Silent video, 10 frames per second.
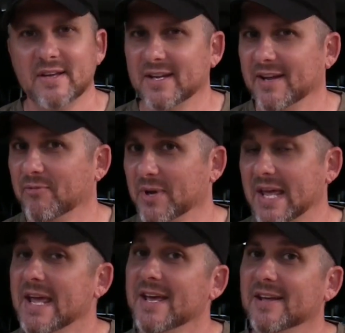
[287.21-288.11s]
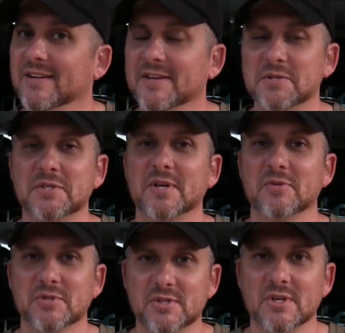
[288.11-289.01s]
And if we can, it just
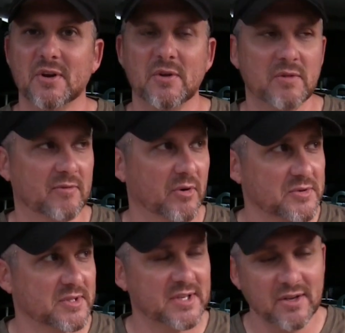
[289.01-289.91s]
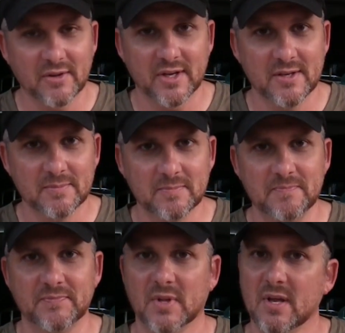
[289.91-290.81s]
goes to show you the versatility
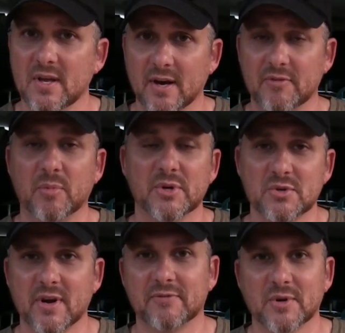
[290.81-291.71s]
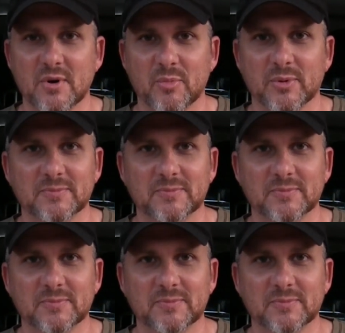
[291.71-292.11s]
of the bushcraft tarp.